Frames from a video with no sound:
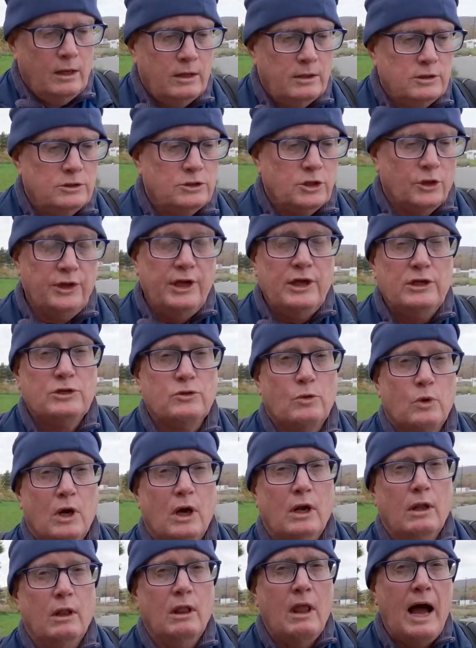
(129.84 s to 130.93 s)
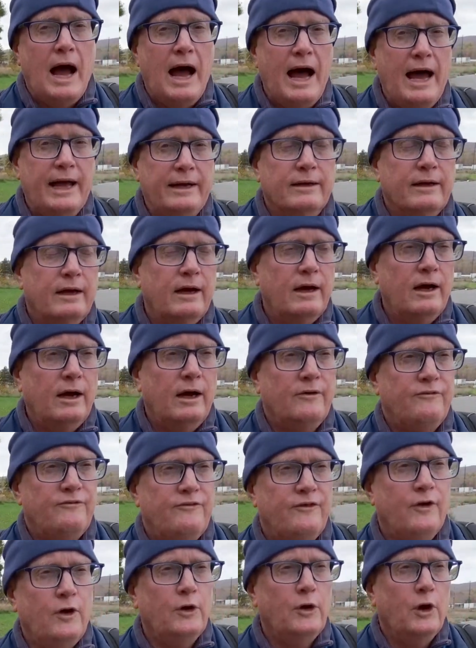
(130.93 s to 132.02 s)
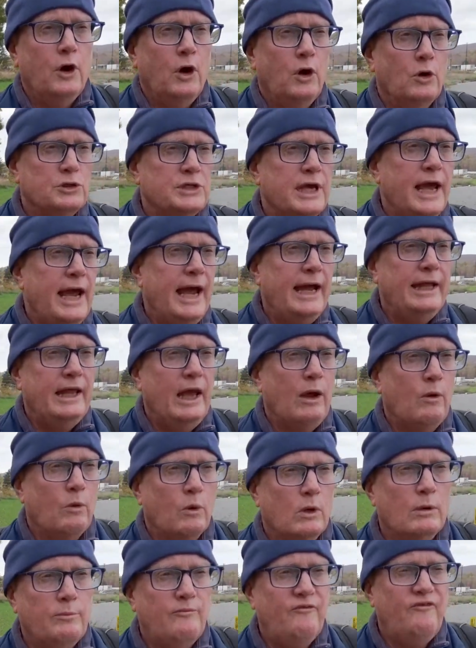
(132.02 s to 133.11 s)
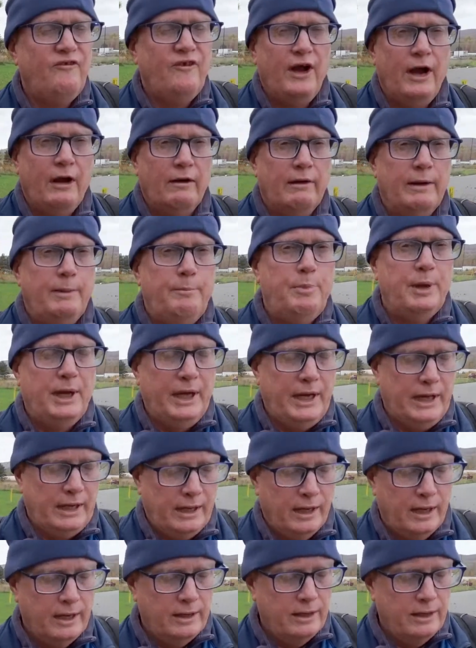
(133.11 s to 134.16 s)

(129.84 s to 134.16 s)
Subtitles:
So these were a lot of photos and they were very big.